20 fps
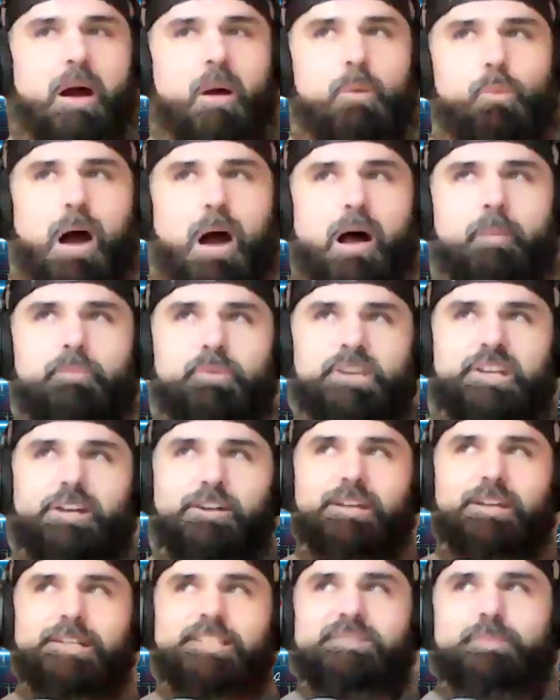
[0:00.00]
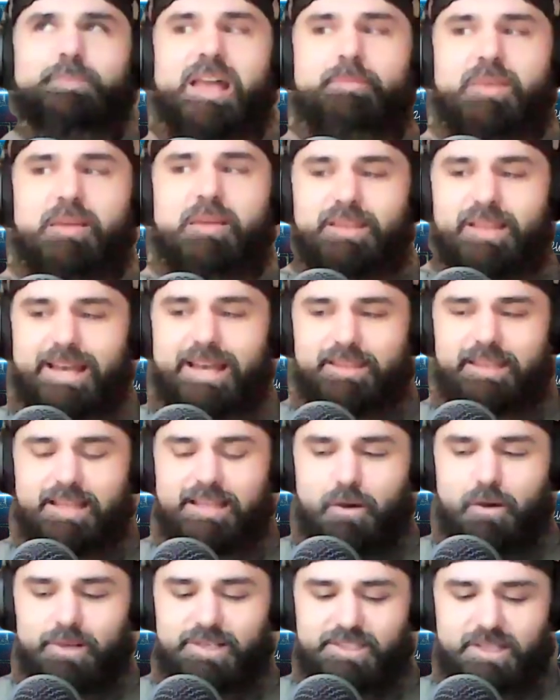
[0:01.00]
Well, I'm curious, man, maybe like
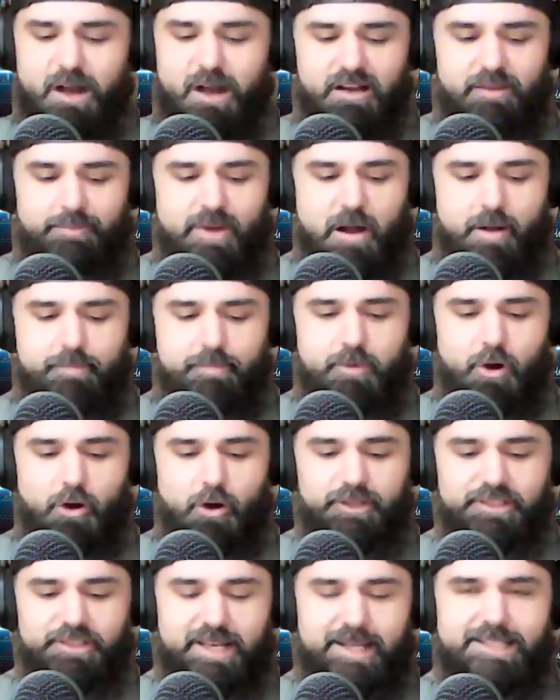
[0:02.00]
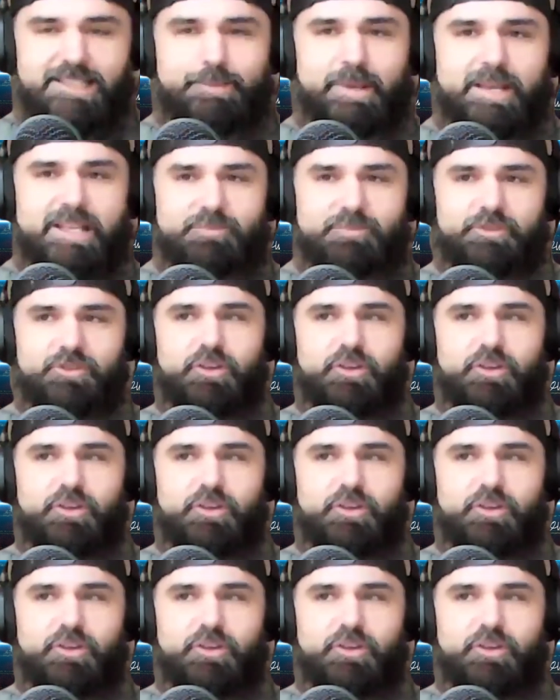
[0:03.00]
they always talk about artist headspace.